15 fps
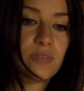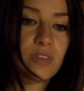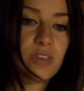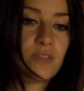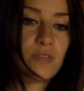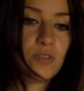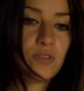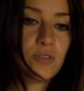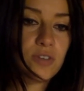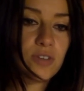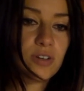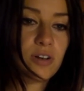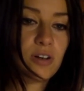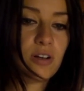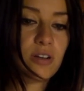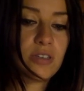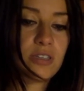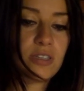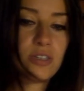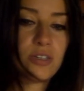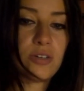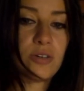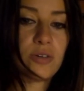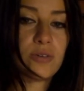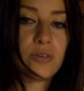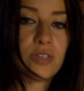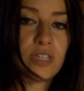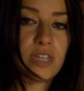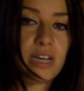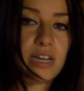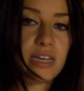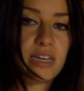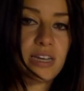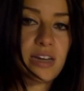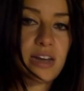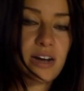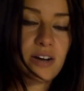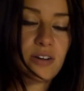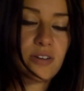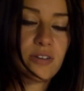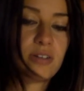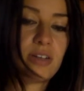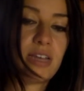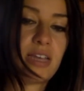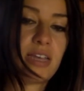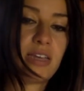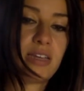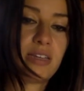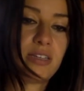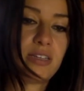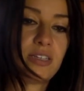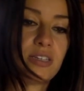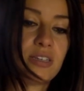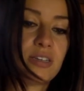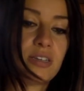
if you feel called to, check it out and